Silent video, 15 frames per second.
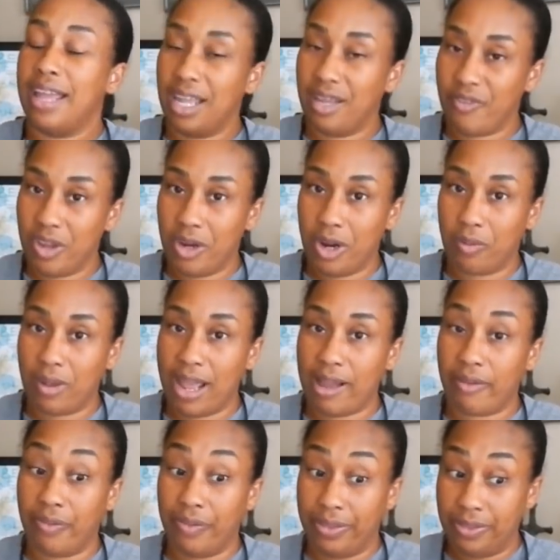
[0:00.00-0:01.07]
If you don't
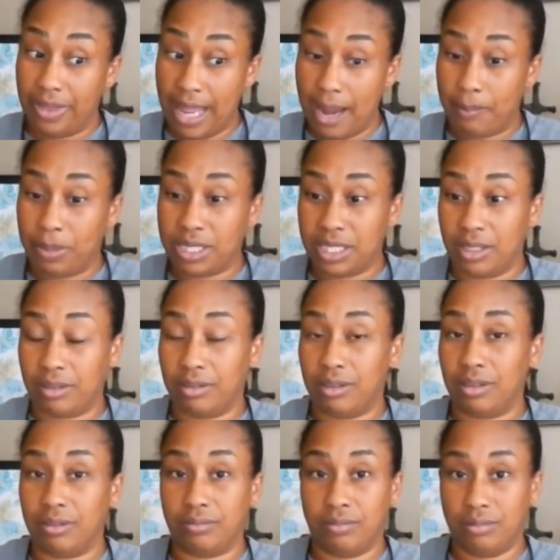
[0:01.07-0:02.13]
have that
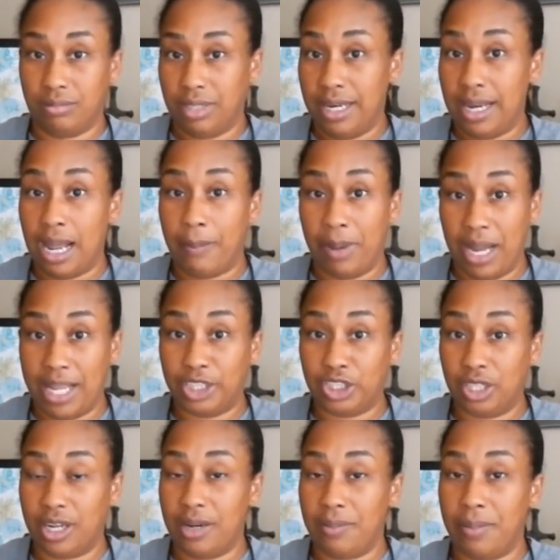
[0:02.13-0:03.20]
particular
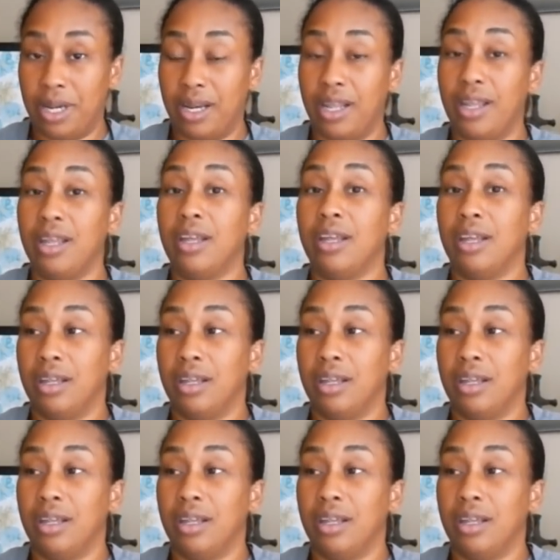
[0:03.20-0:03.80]
denomination in money,